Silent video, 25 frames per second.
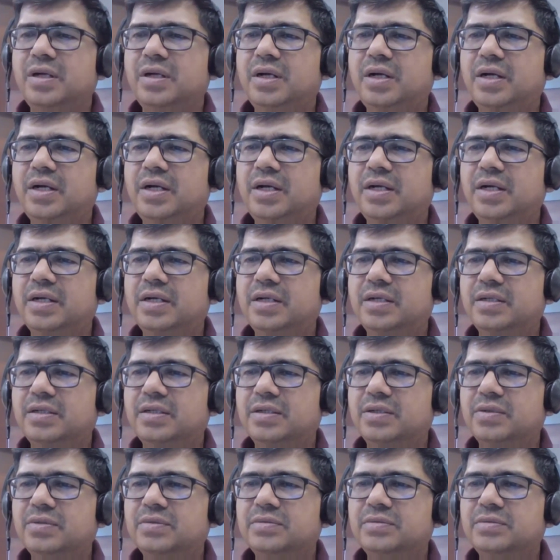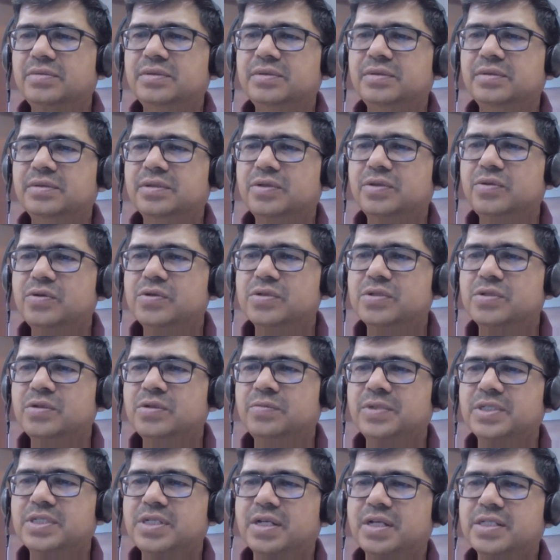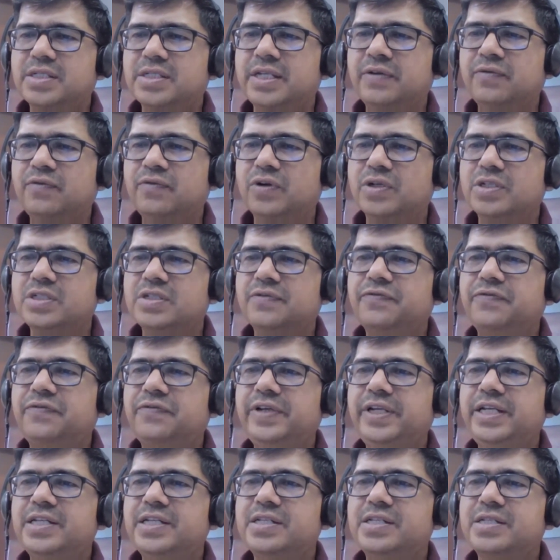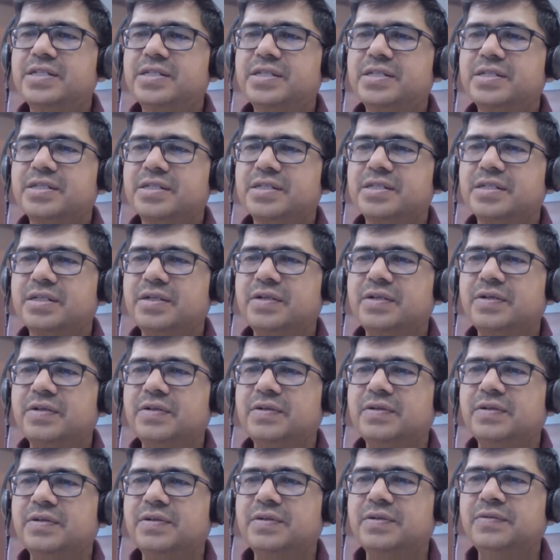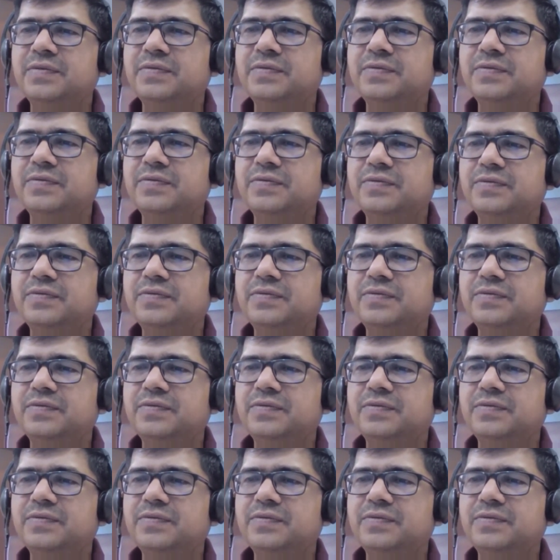And Kulsum is asking, what is the fees for